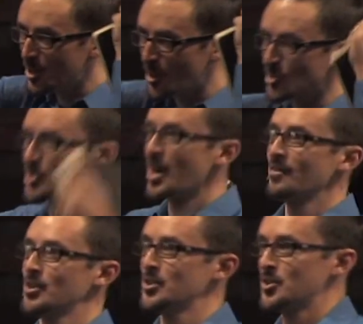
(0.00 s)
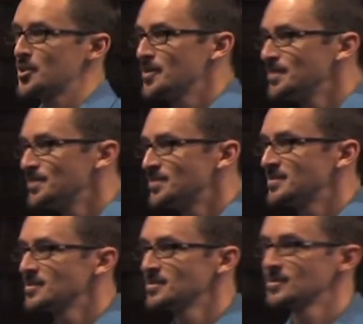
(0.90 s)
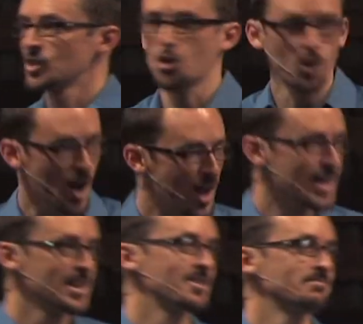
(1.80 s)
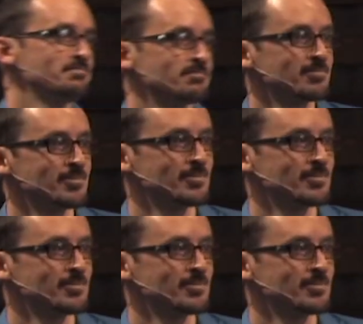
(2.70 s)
under those covers, crying,